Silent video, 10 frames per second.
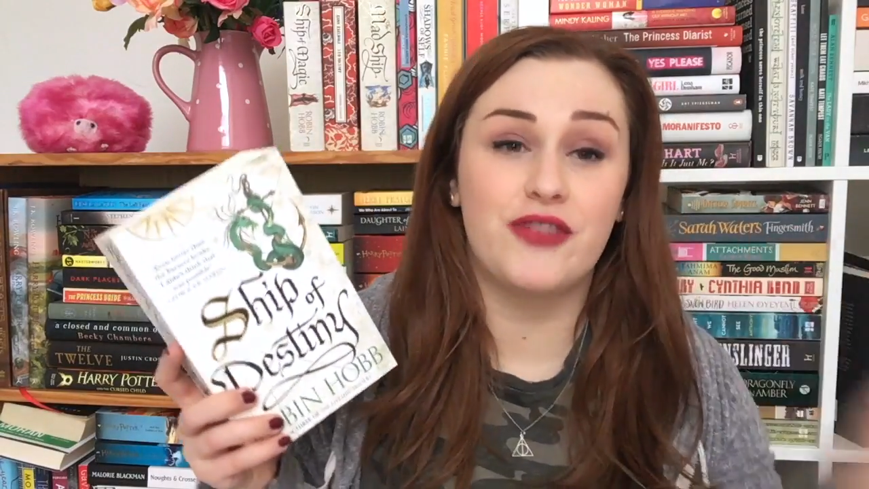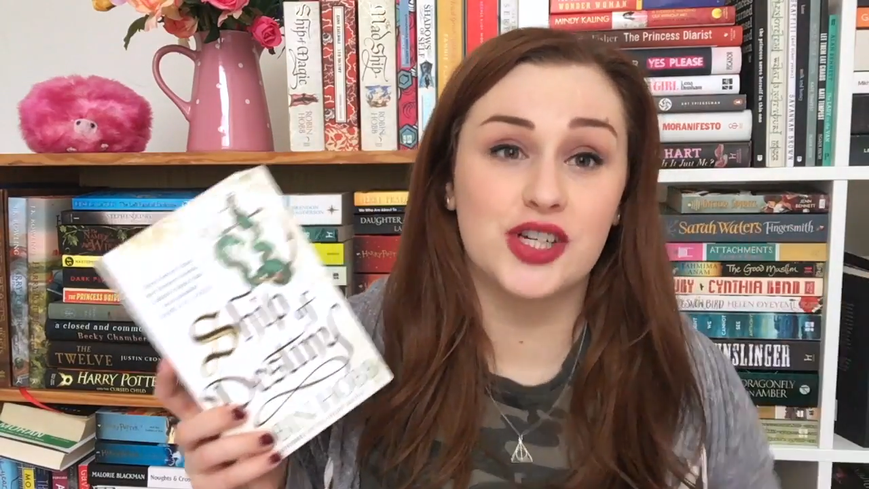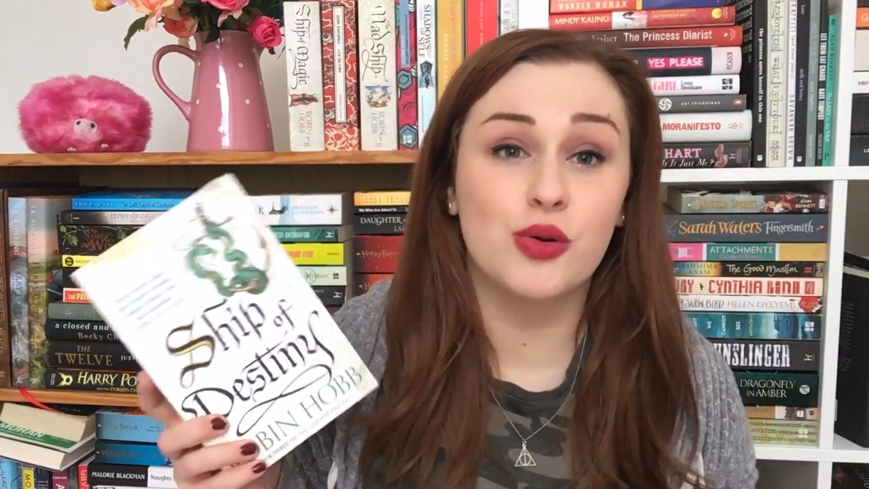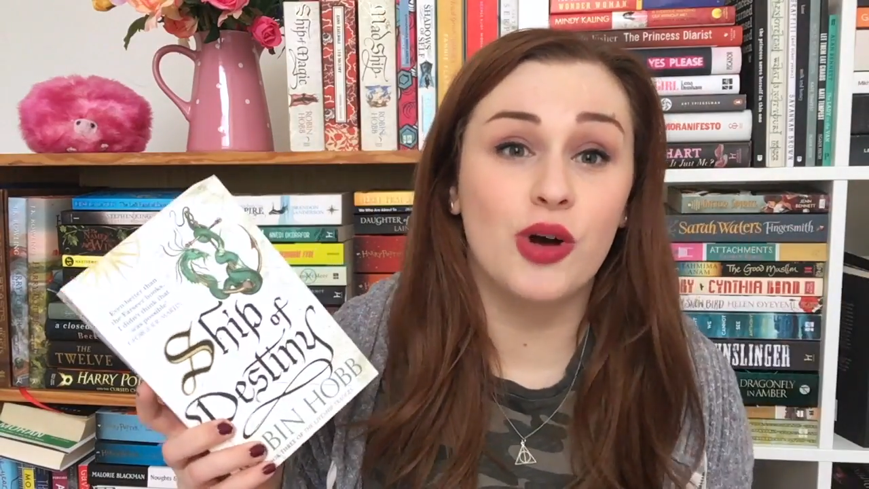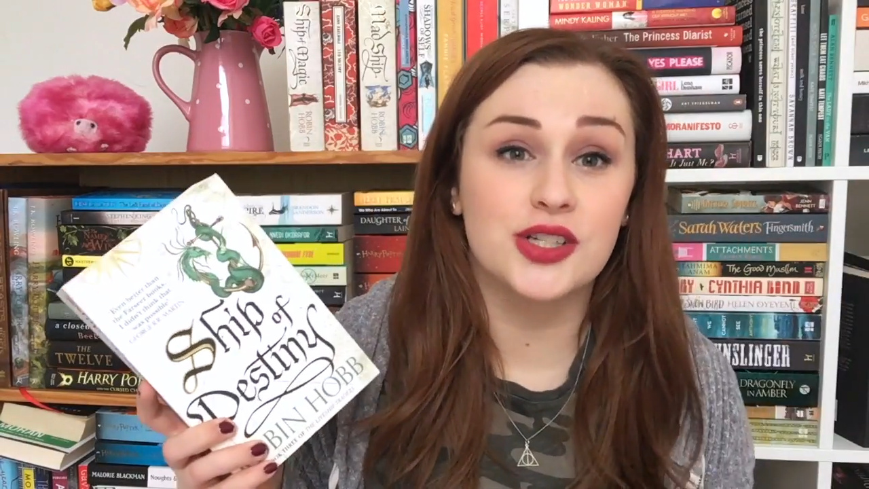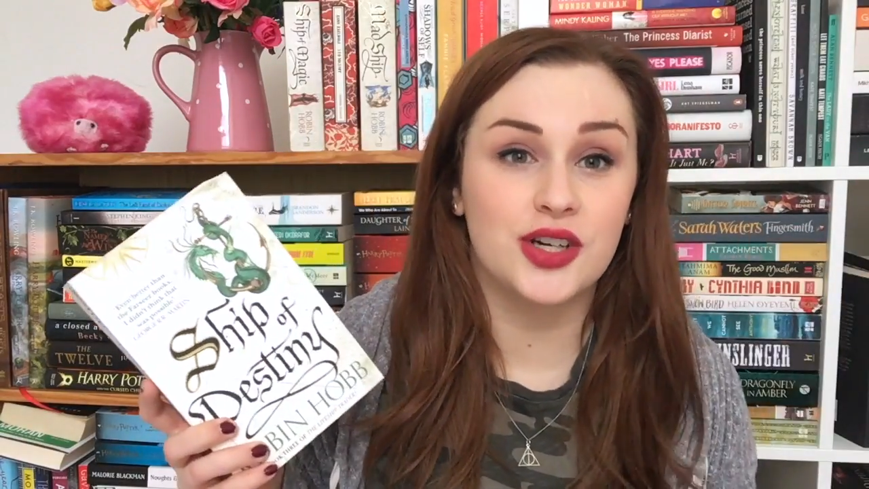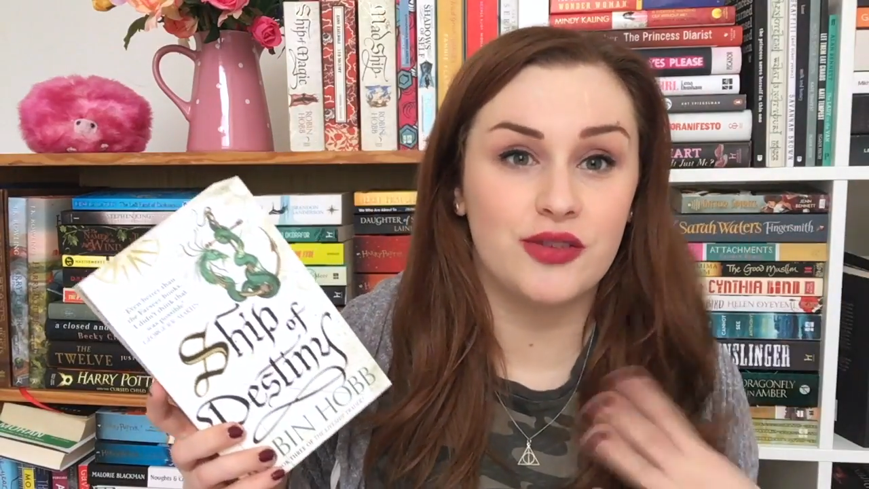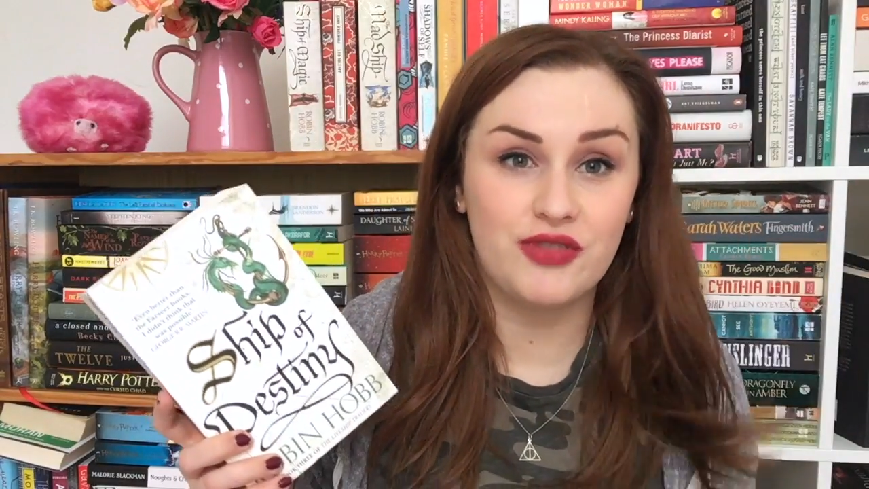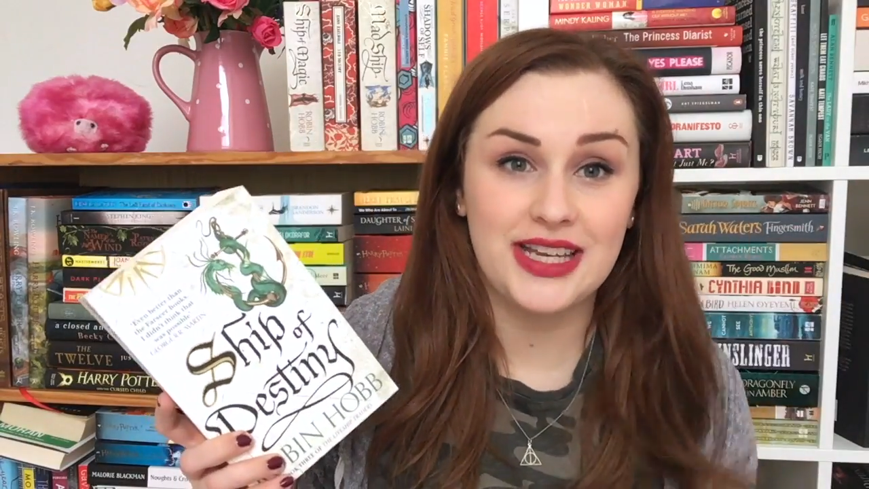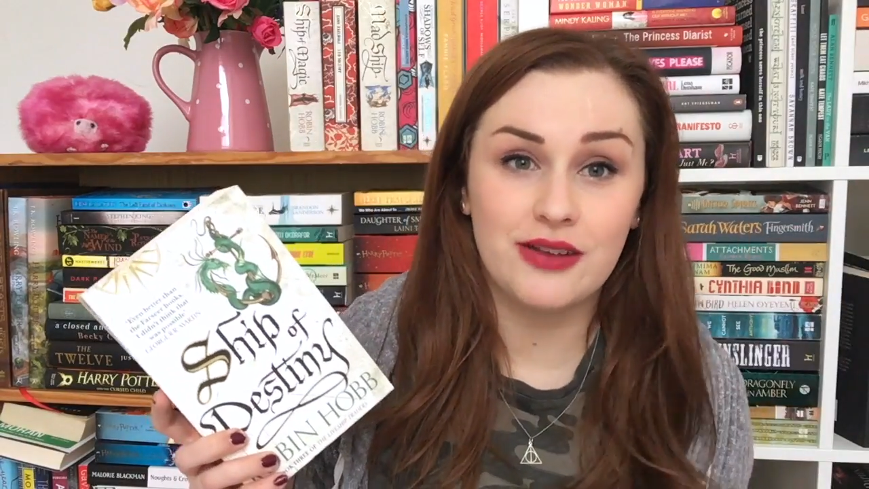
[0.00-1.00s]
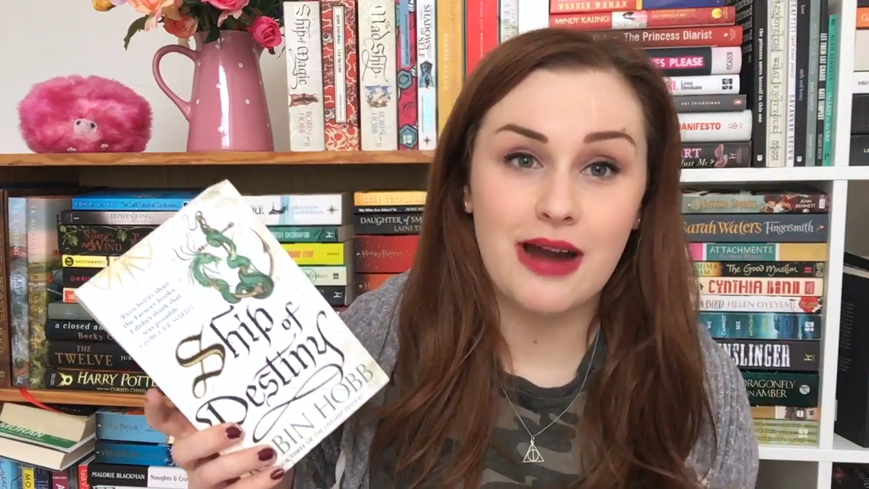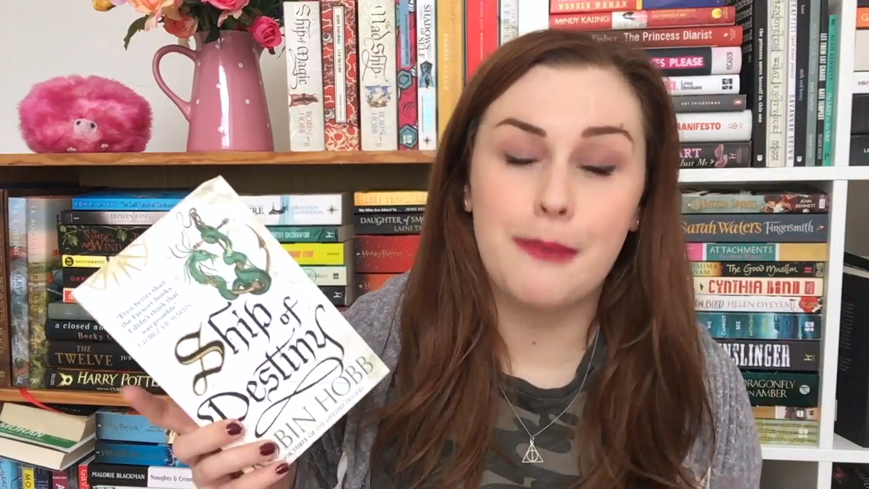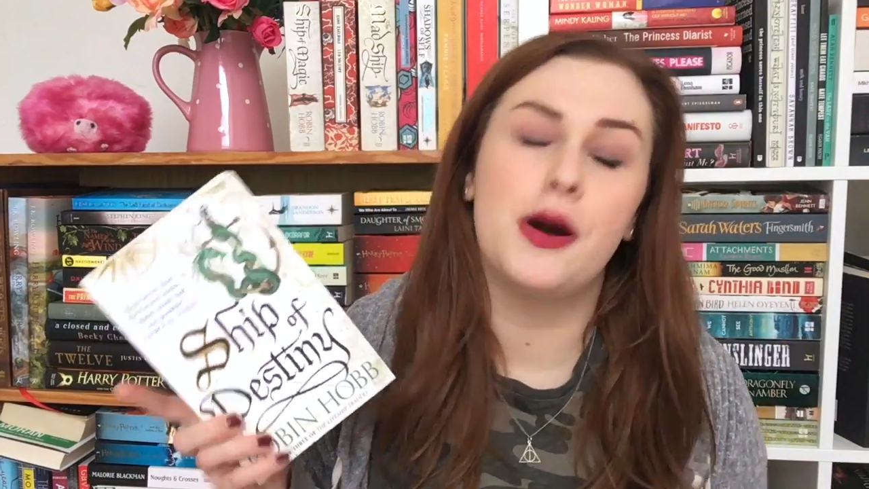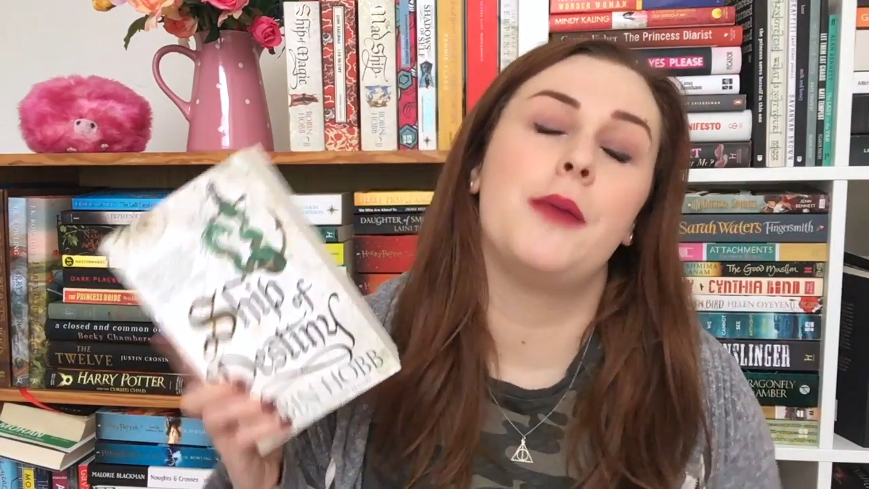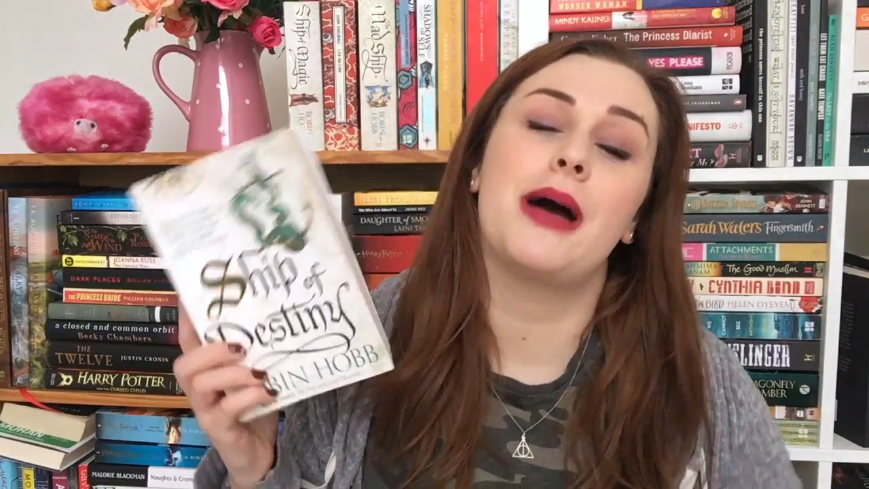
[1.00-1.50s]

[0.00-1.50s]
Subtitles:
first quarter reading wrap up,